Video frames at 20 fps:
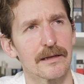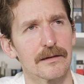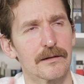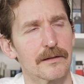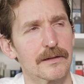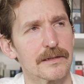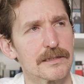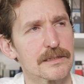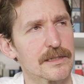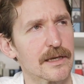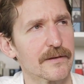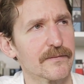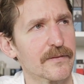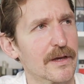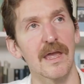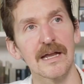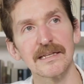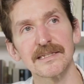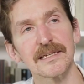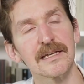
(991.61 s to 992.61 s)
all that stuff.
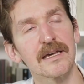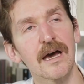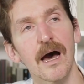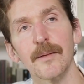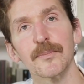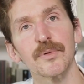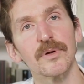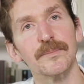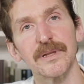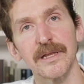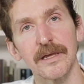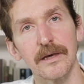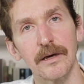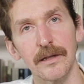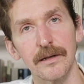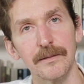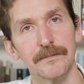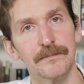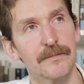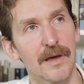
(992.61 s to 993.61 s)
It's incomparably
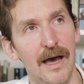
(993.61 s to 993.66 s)
good.